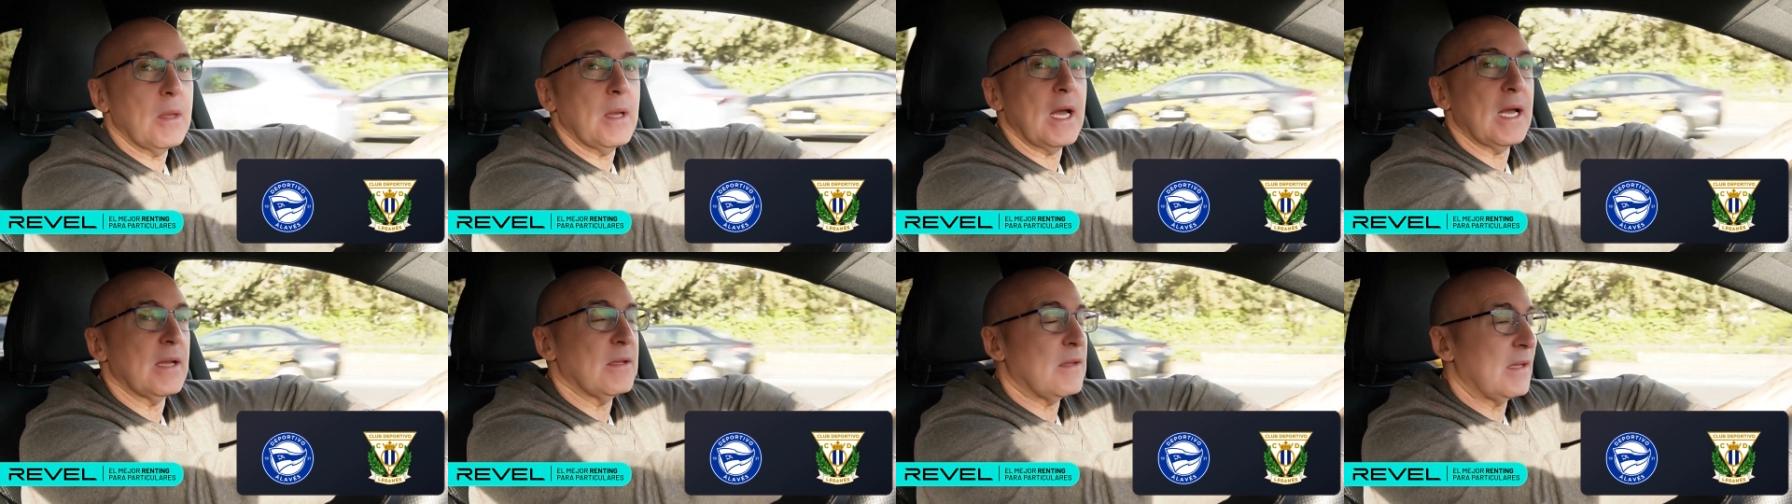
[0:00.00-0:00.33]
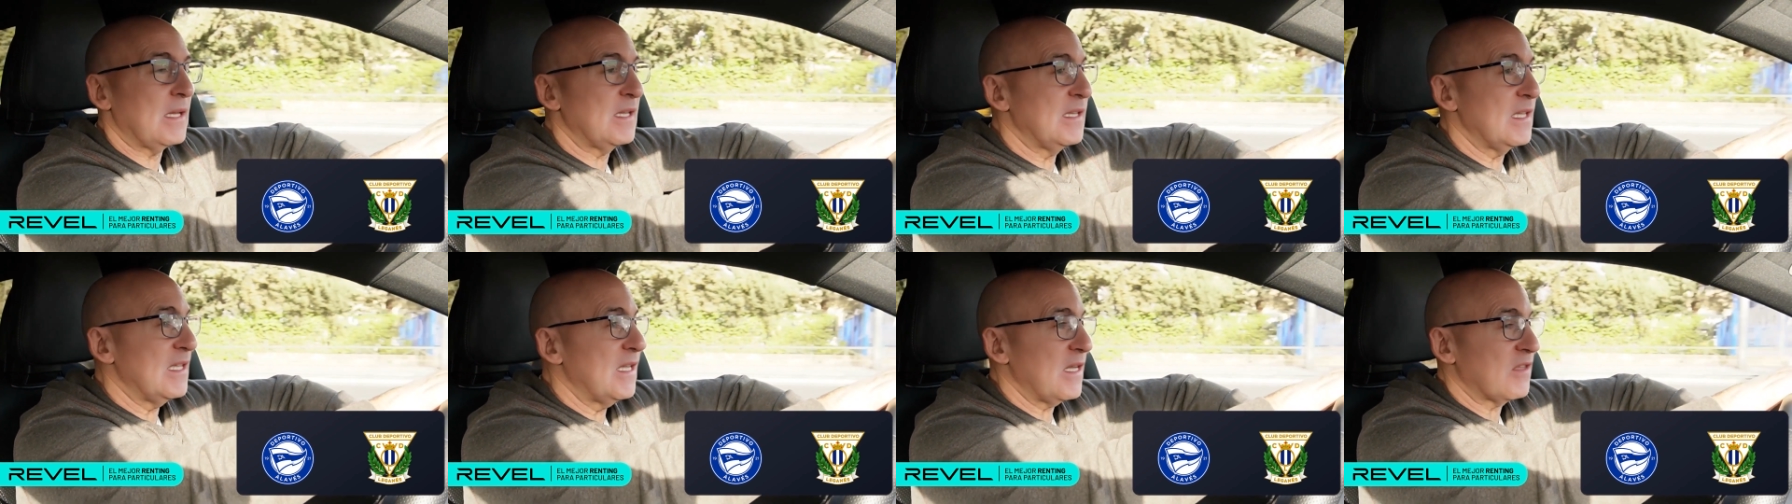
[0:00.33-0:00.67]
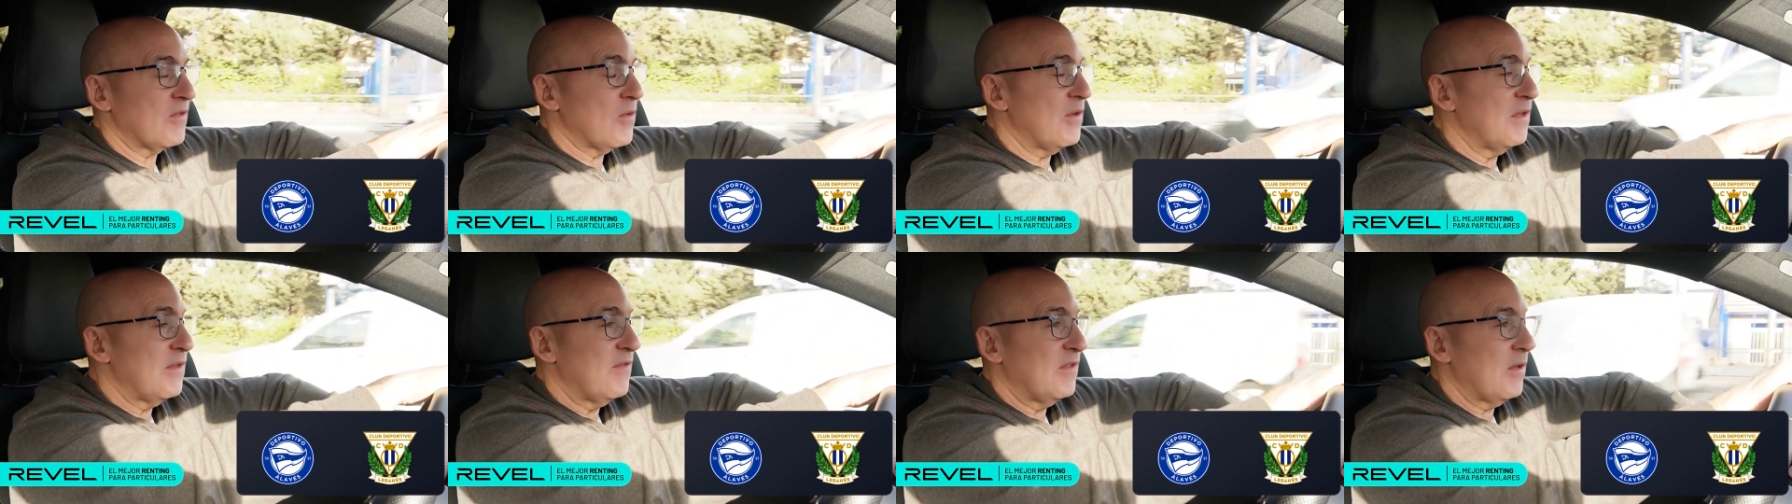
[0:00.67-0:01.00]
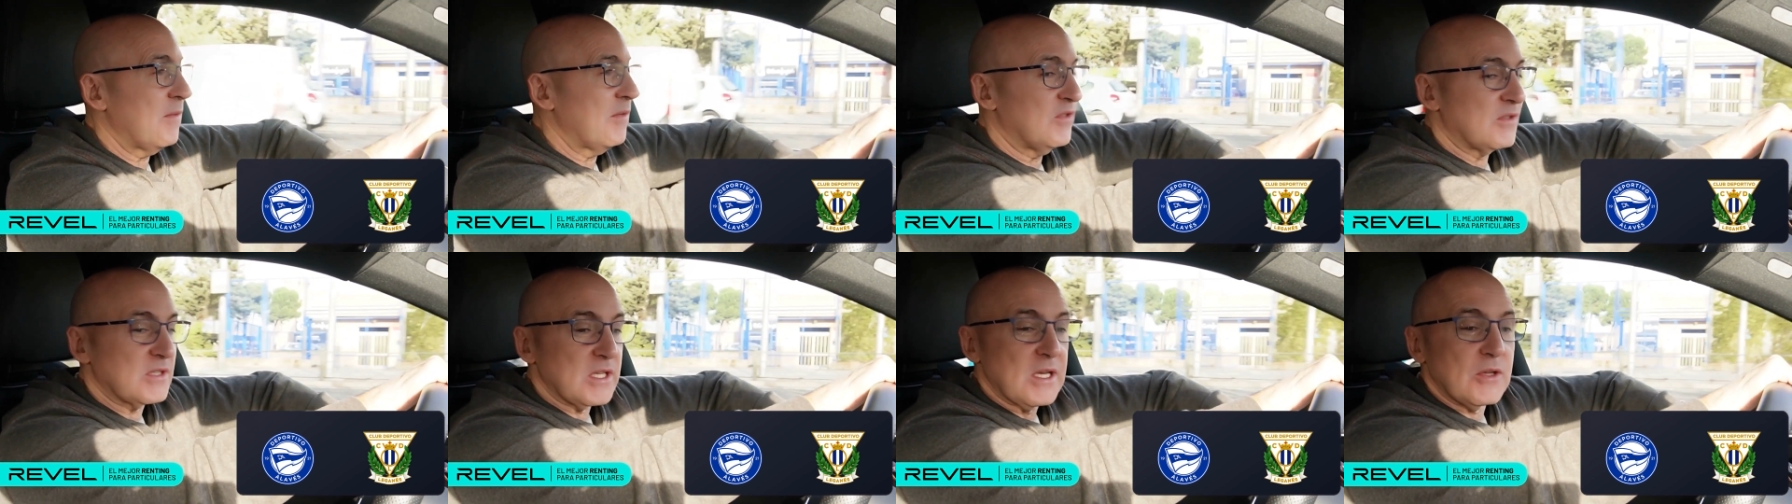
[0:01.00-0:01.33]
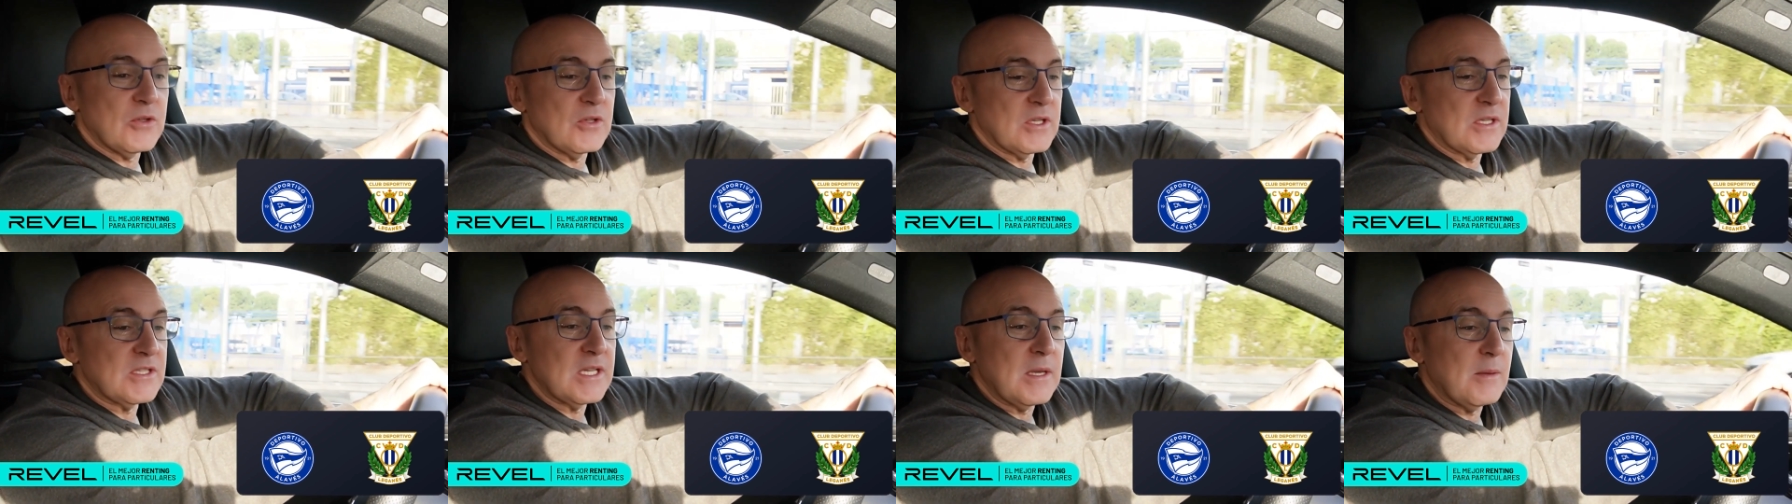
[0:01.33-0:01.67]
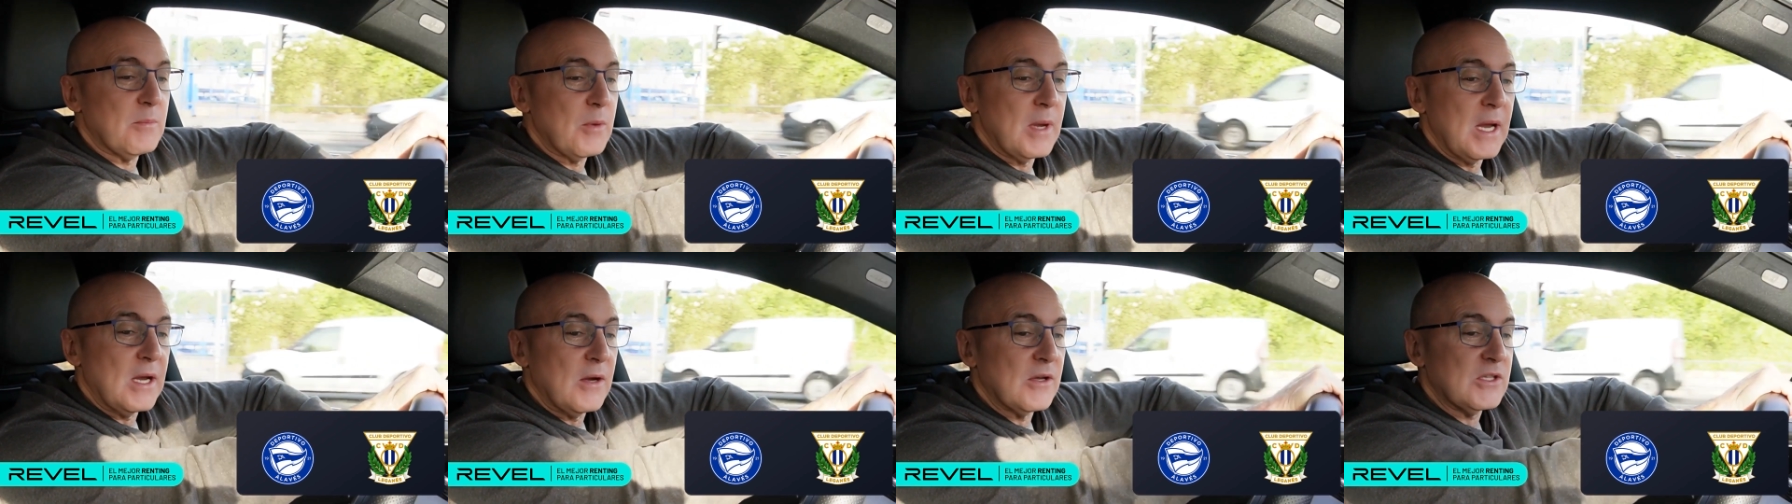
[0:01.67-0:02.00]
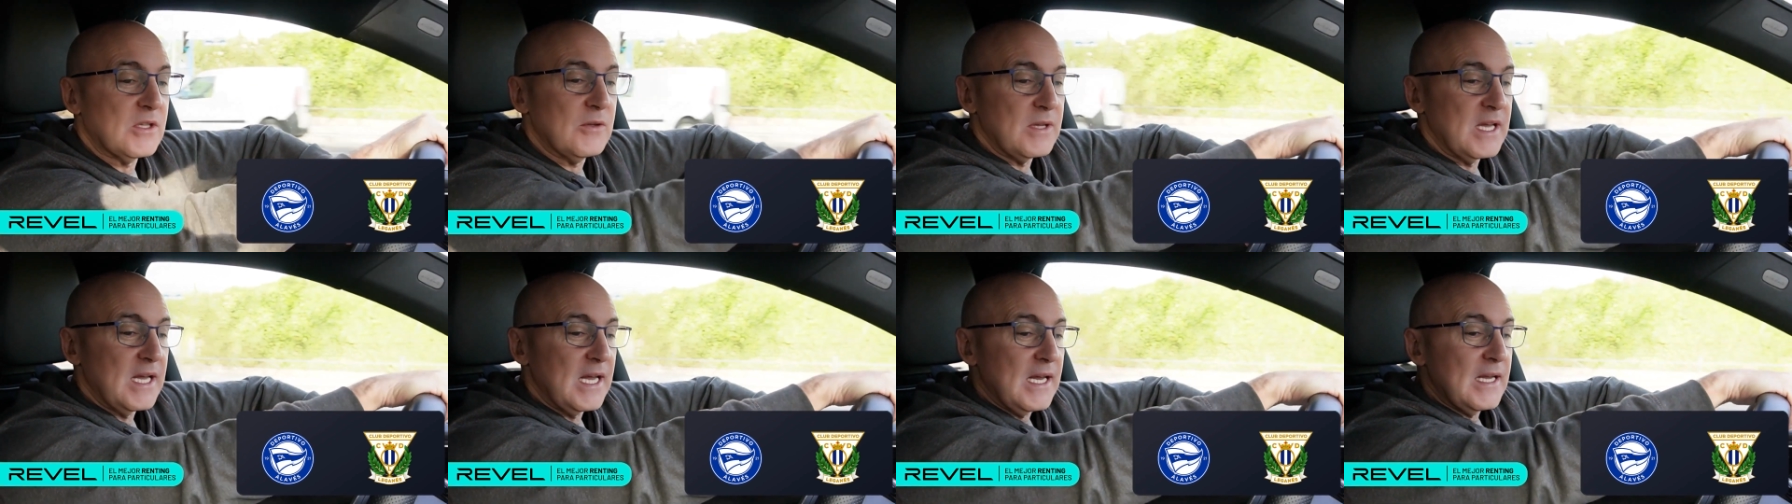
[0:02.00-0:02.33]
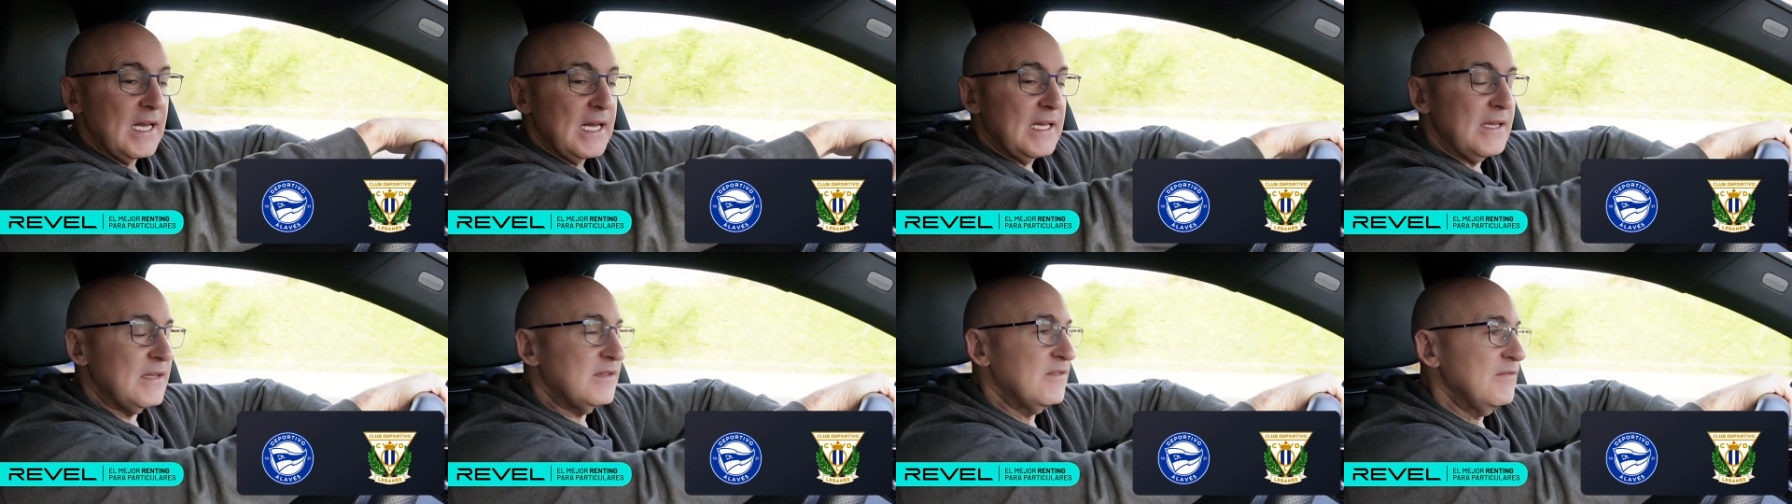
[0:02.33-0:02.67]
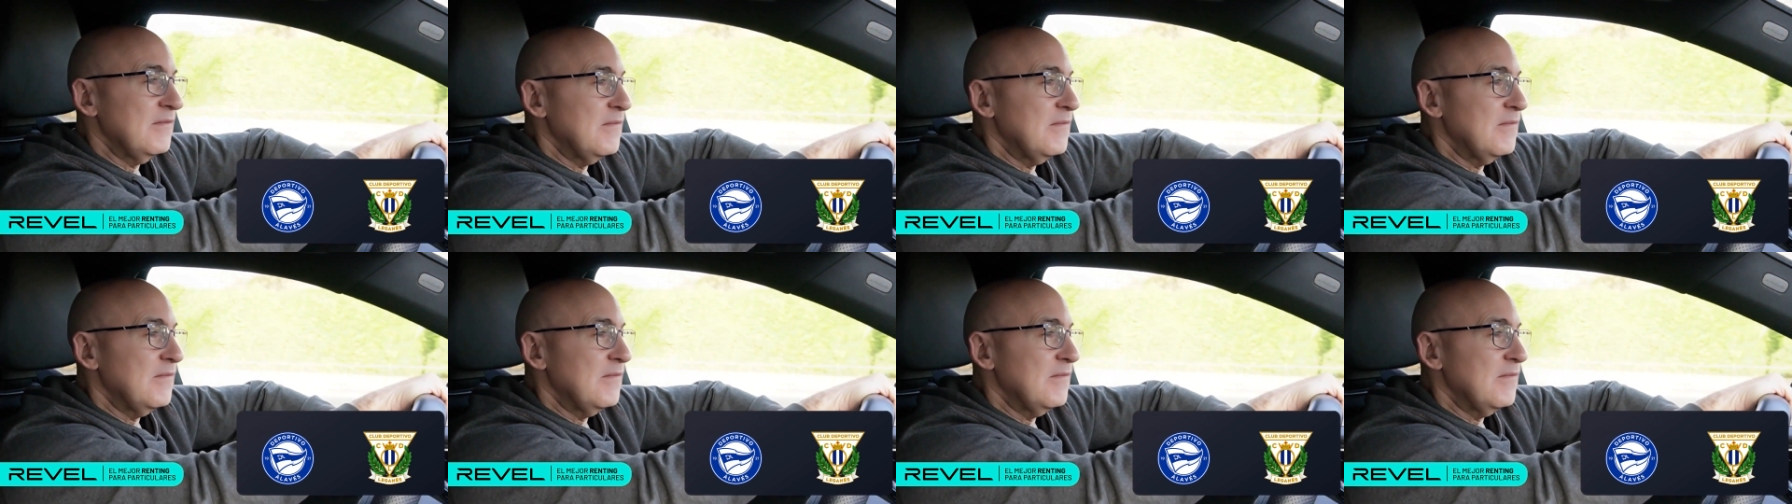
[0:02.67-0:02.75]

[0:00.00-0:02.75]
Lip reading: I think he is one of the most interesting players of Leganés.